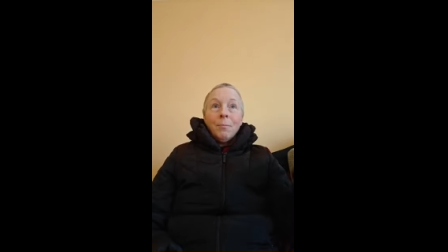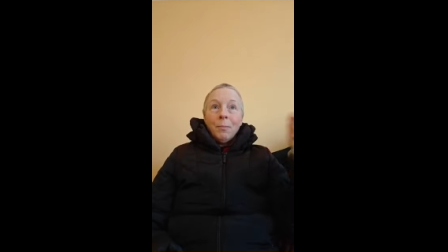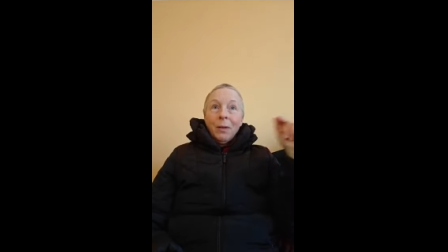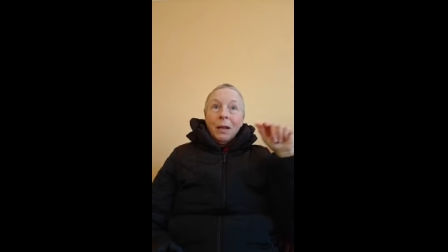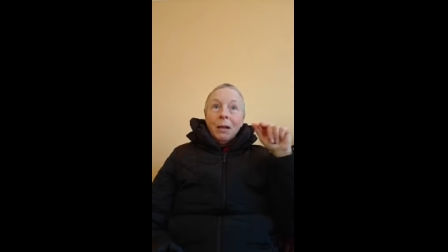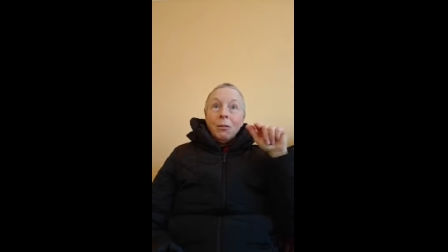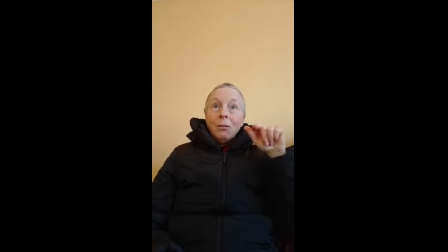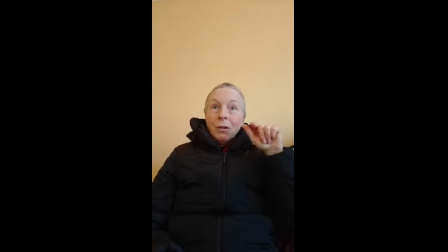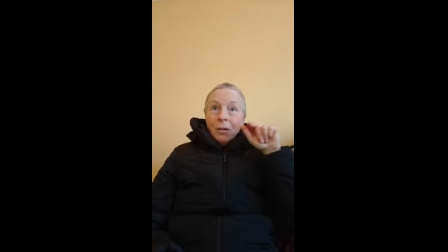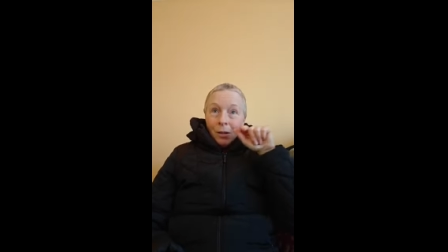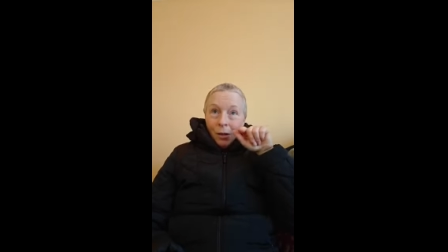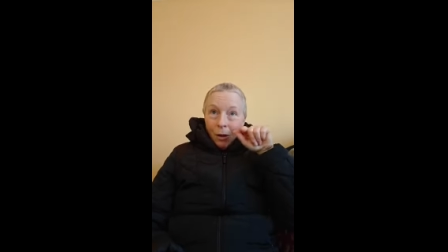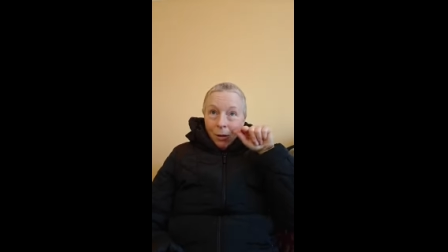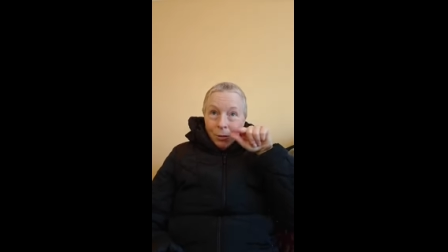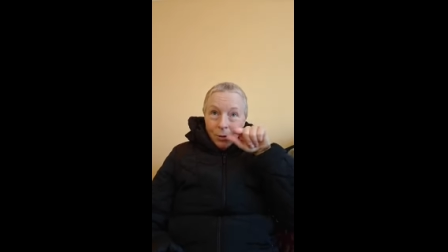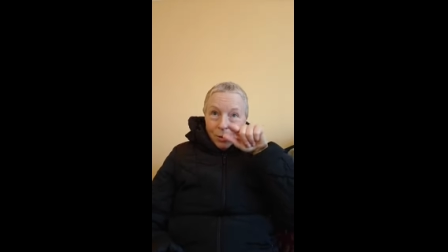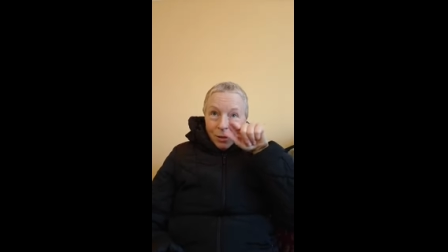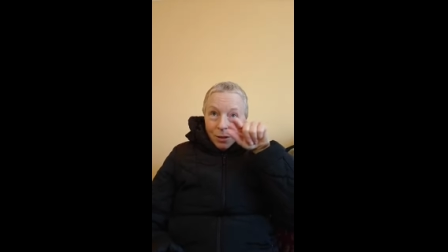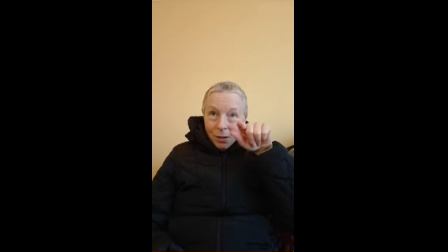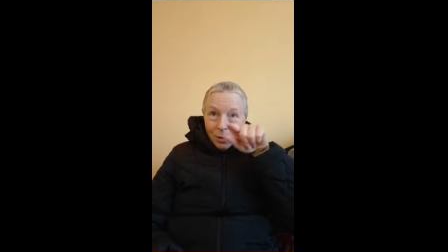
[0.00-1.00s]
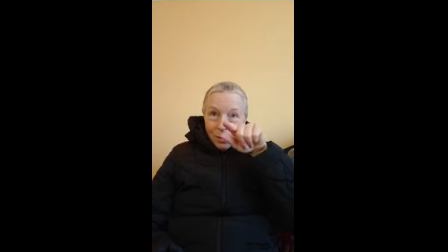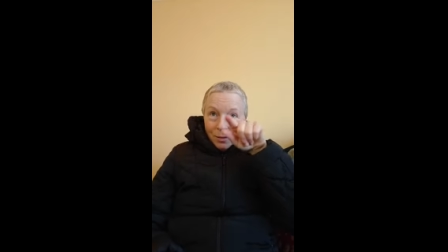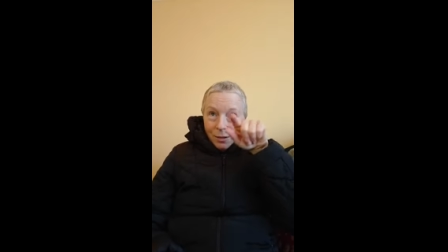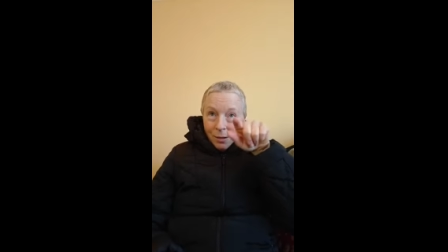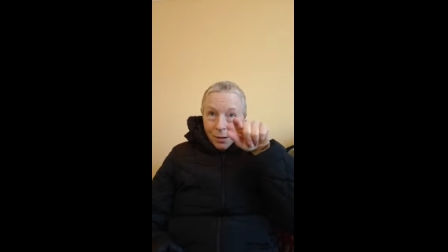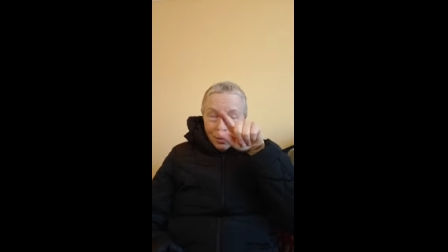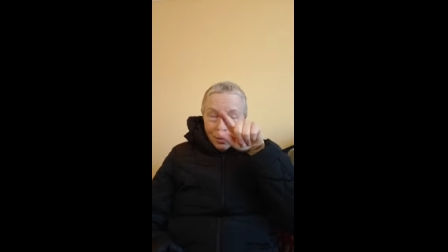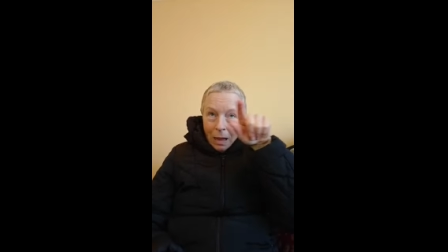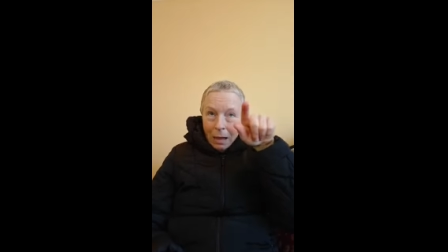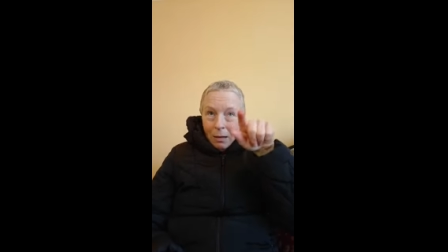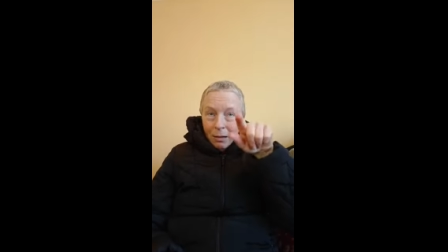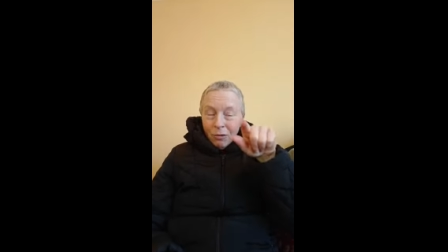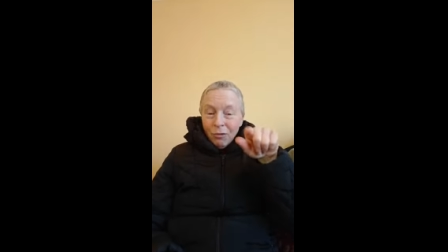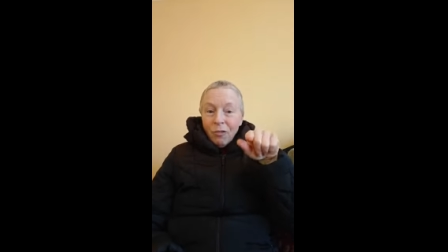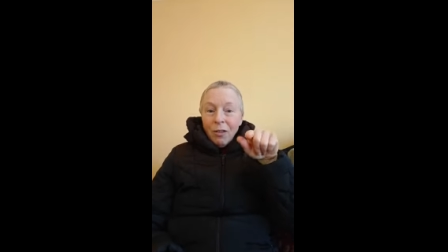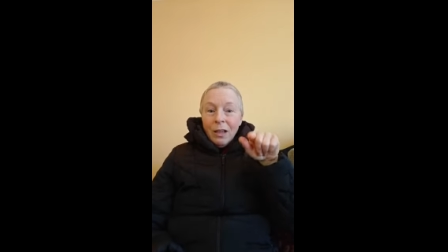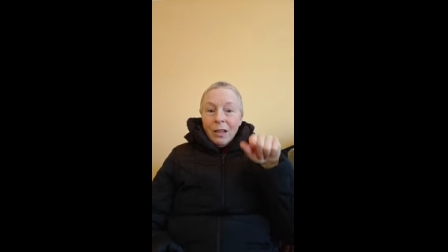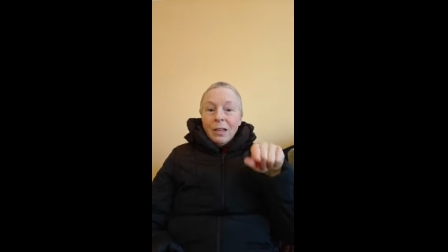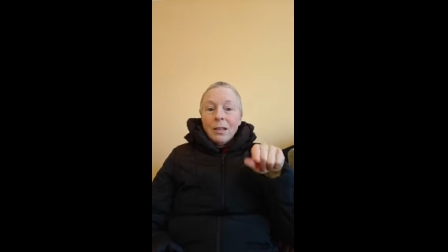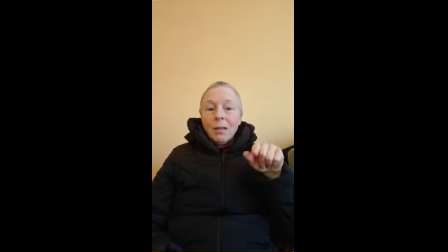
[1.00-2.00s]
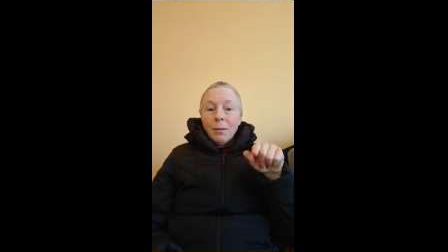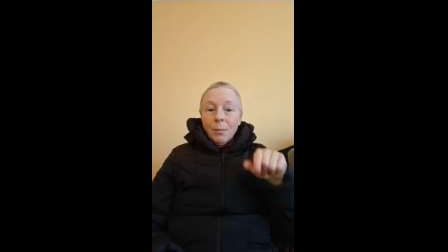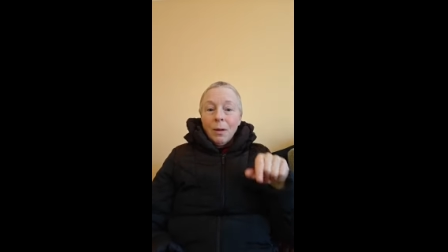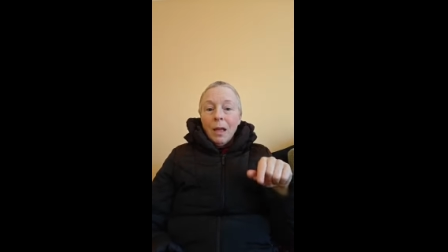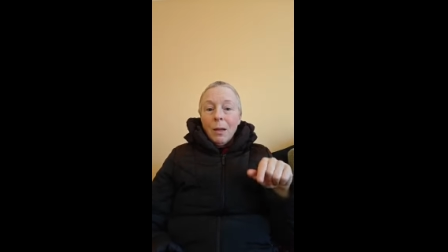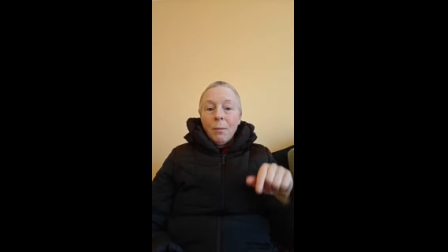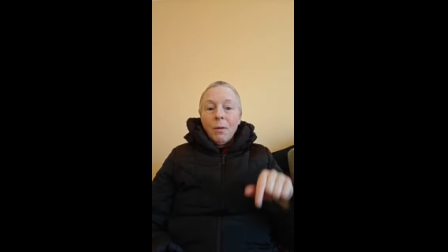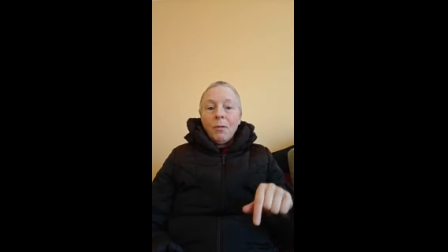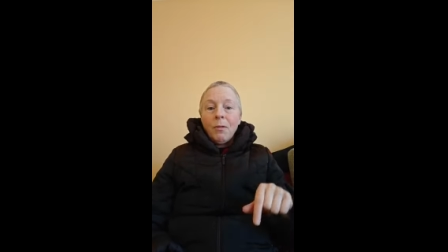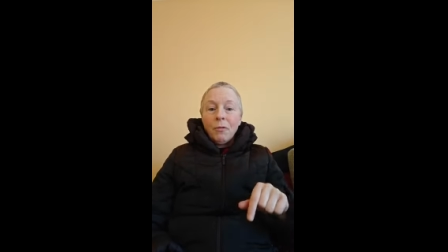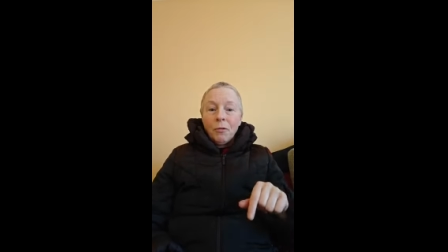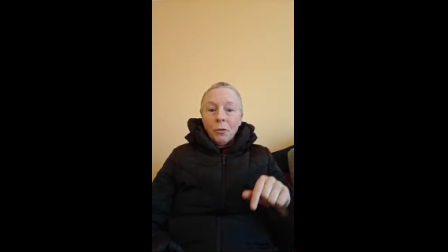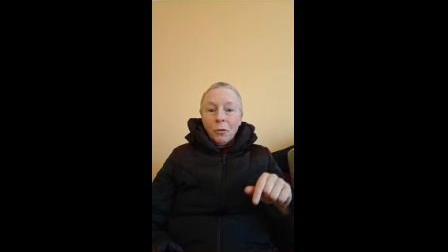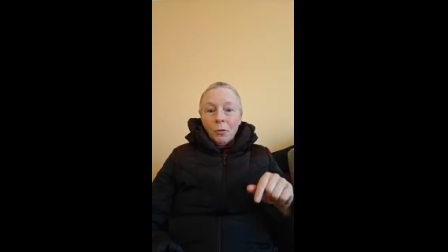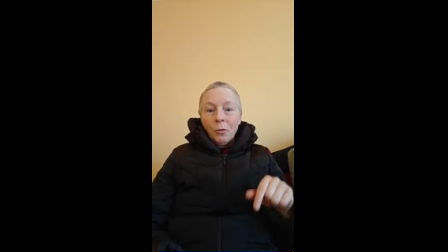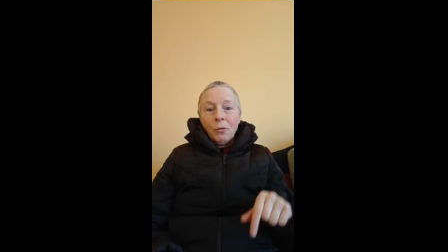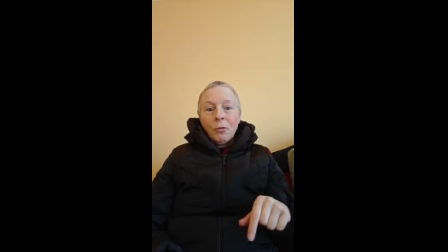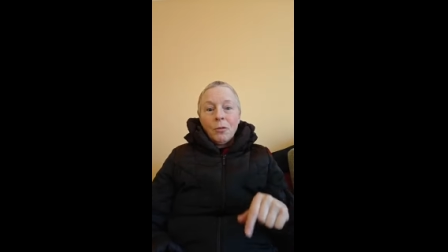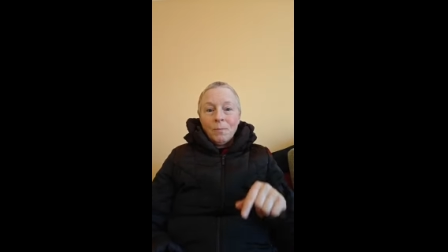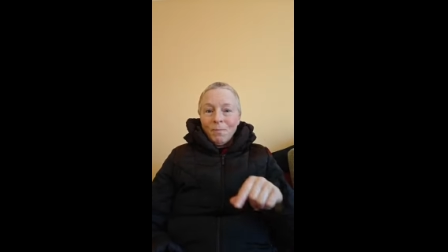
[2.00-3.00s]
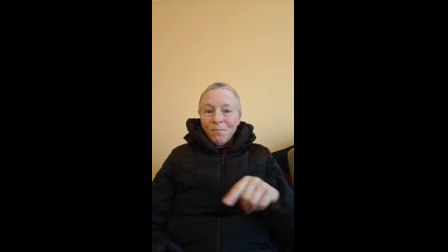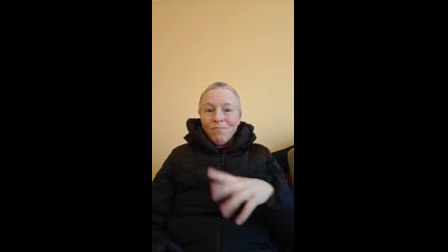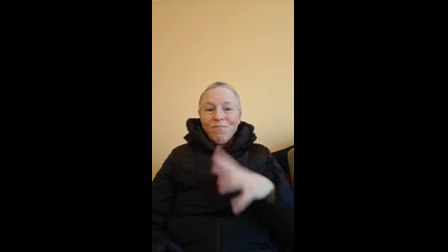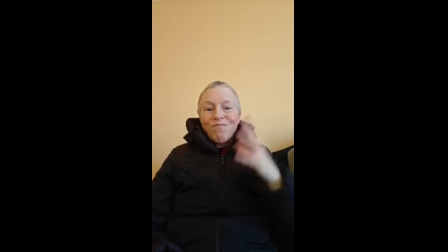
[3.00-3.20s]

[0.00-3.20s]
Parent is feeding the baby food.